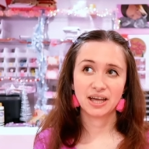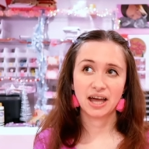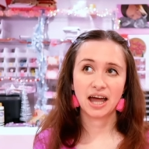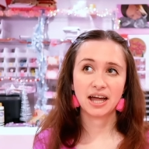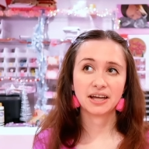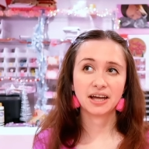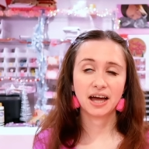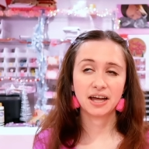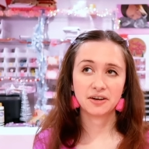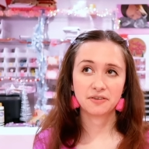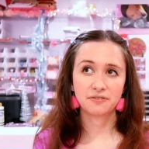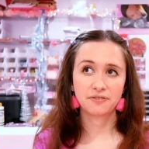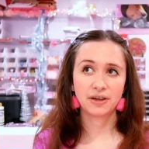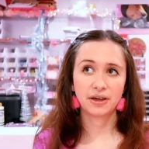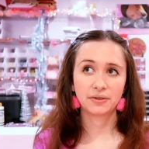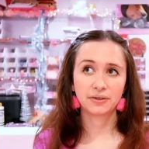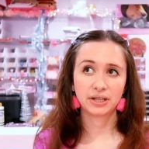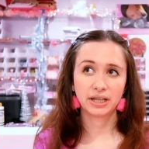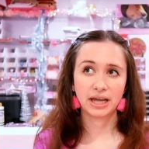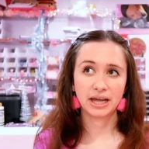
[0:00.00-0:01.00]
I kind of
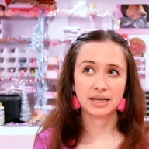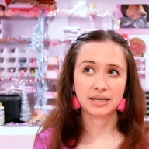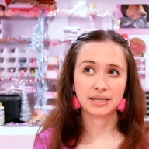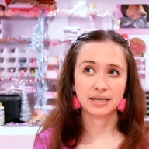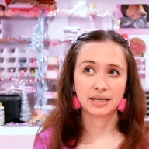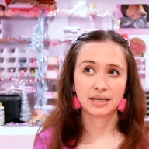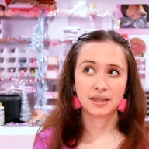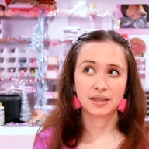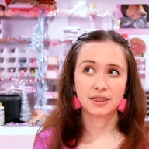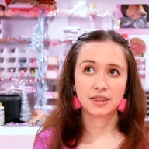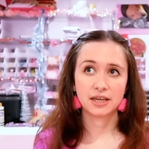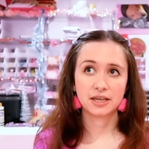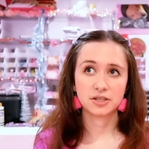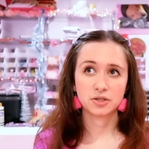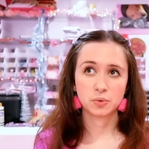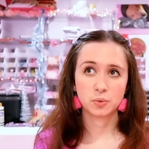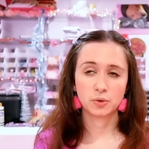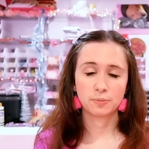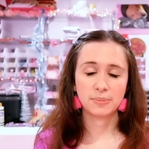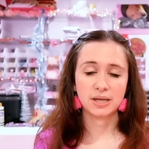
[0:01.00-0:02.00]
felt like
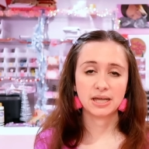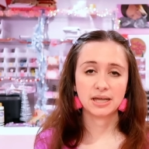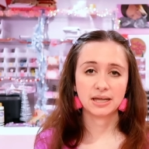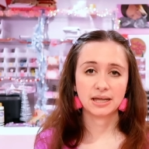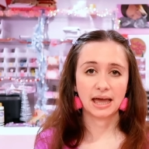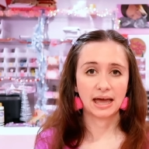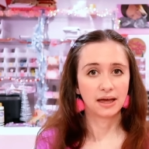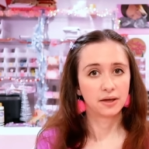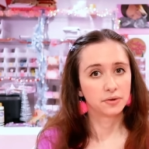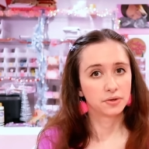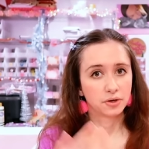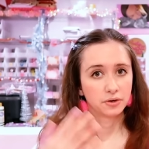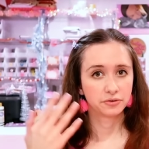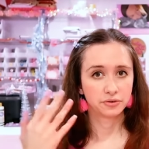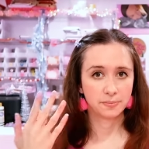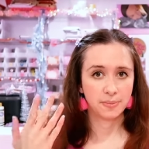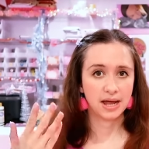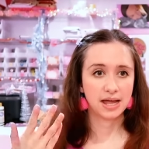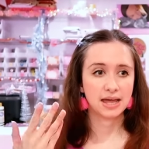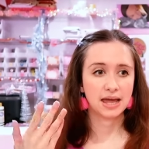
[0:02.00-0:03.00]
things were being held
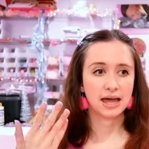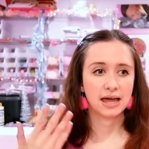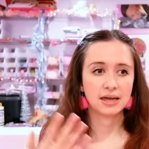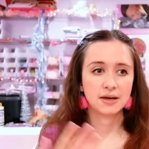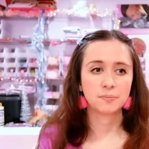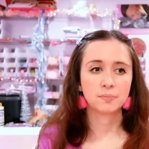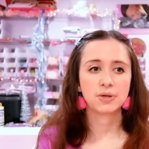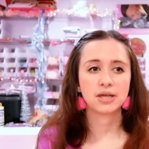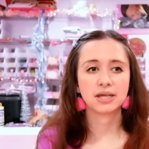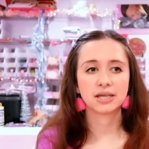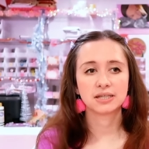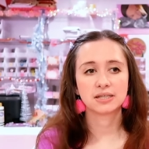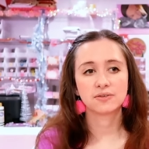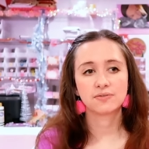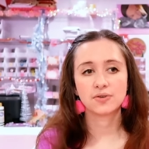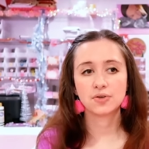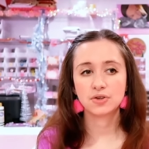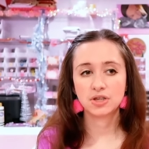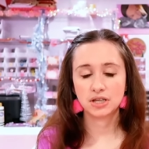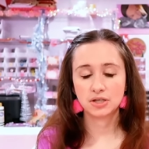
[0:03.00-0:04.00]
over my head because
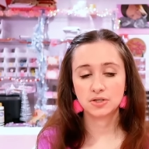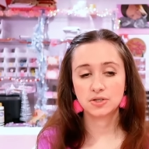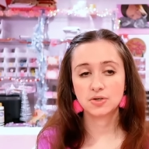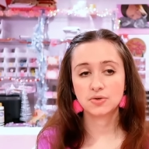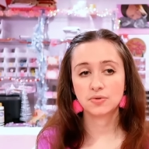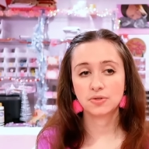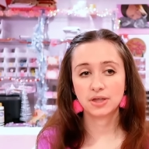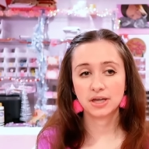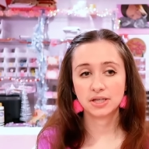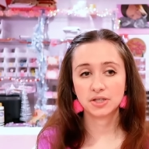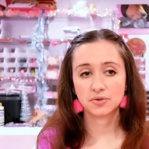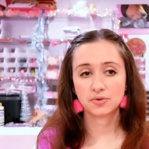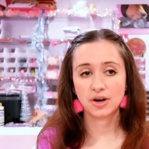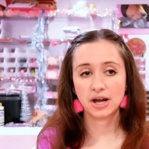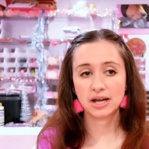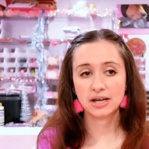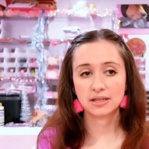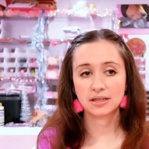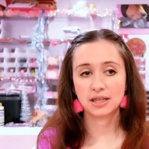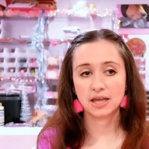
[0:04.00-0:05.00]
if you didn't do things
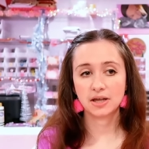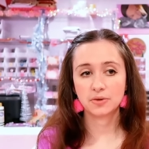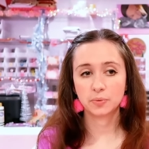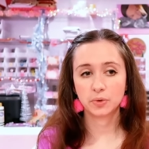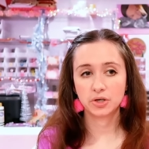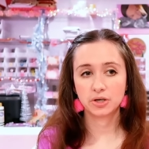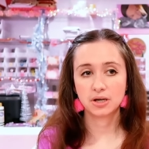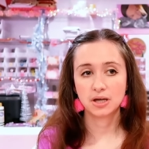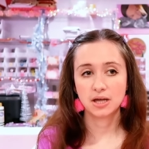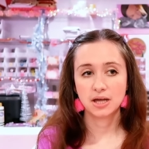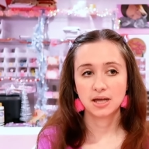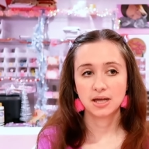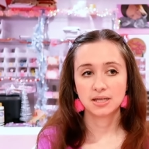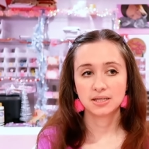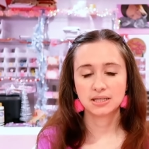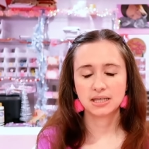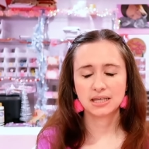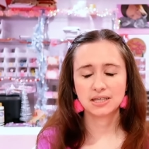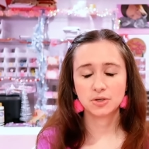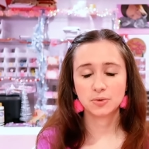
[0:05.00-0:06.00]
right, they would
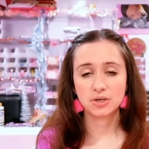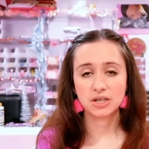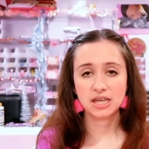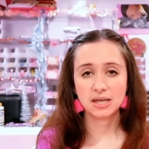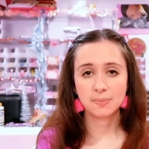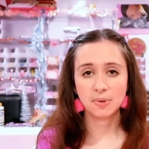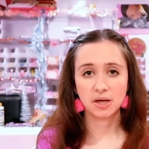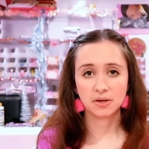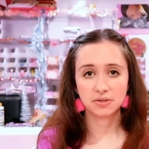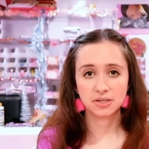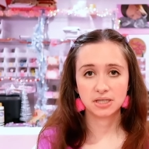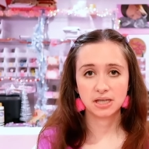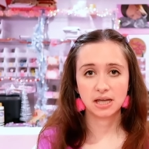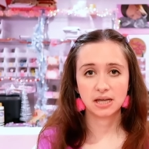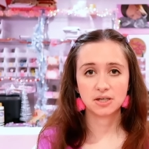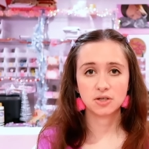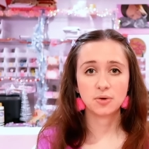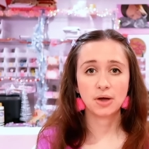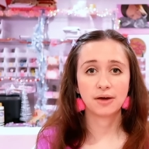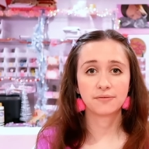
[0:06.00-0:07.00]
send you an email
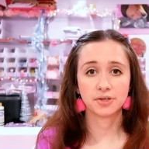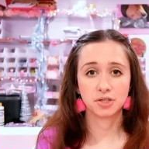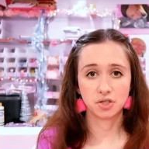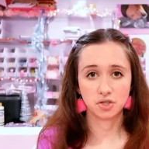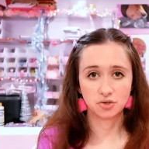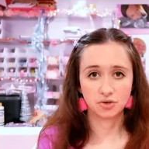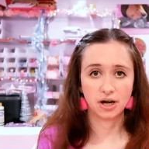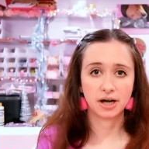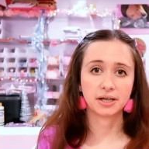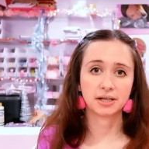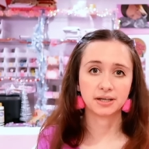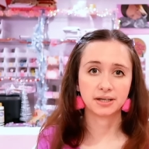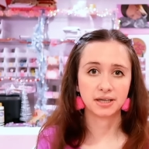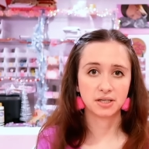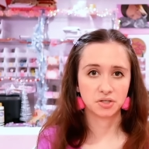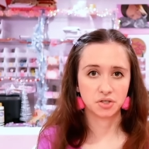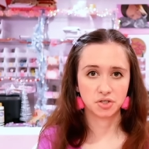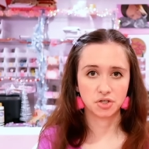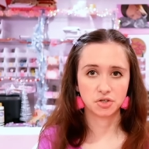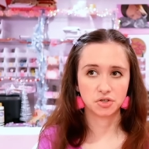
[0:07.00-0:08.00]
saying you have a strike
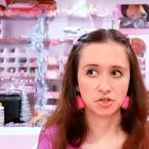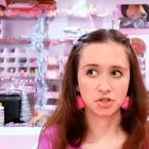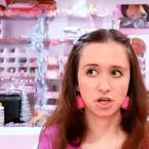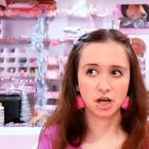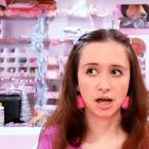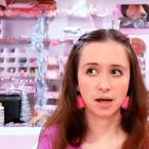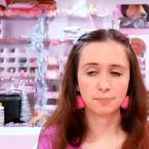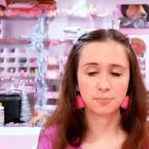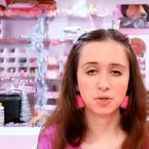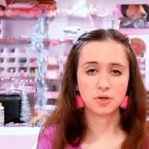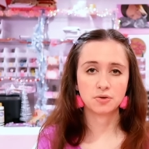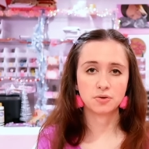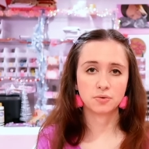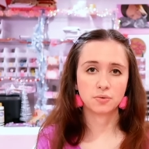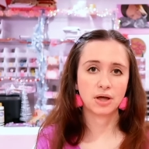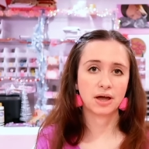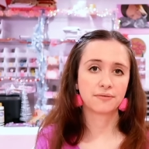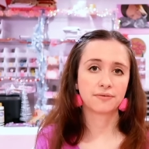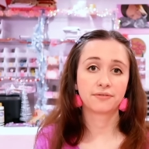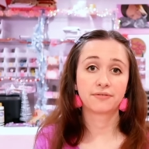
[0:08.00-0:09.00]
against your shop,
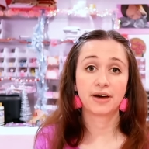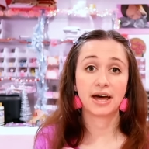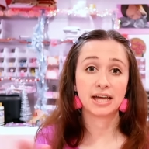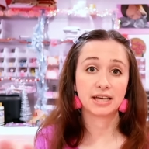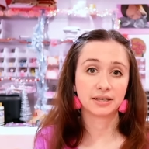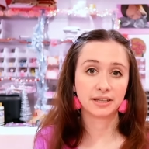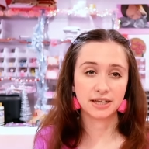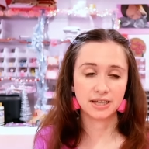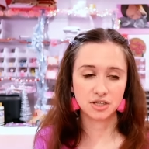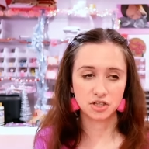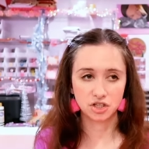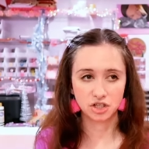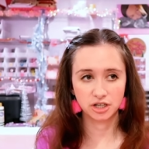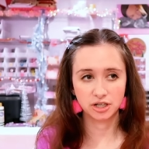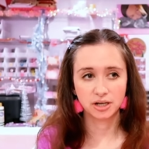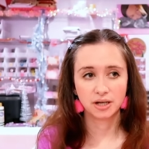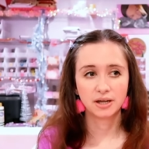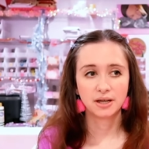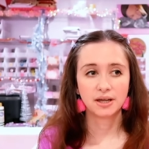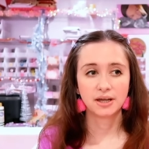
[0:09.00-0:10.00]
you have a
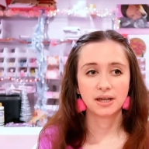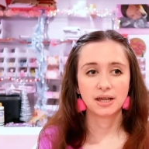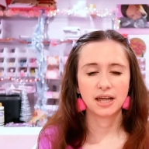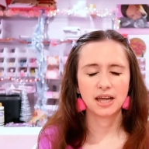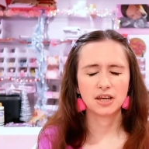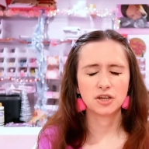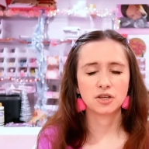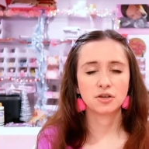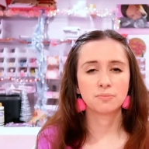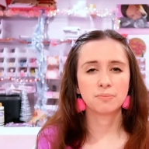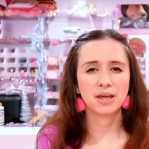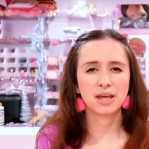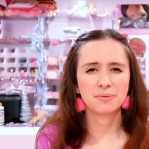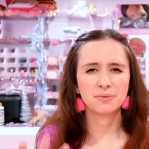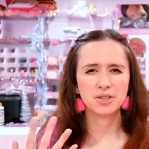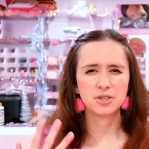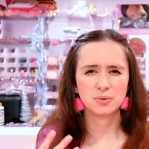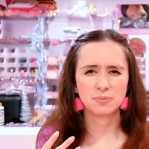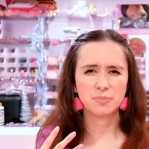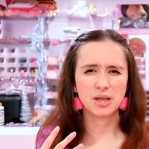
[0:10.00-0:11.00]
violation. And it
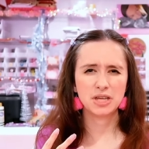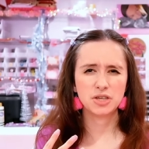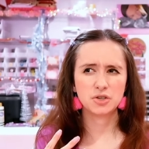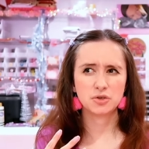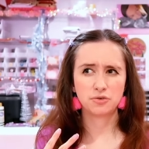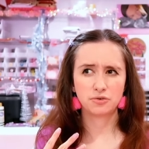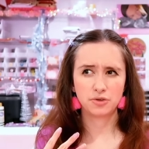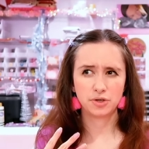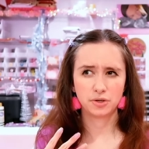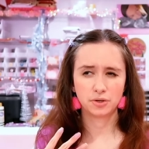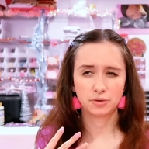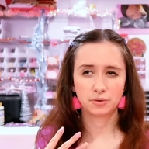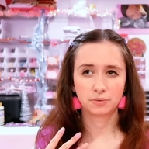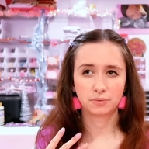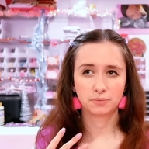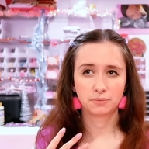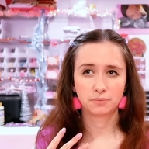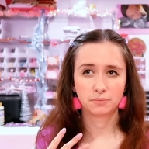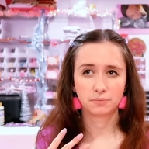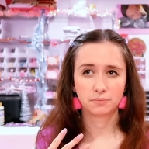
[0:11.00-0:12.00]
made you, made you feel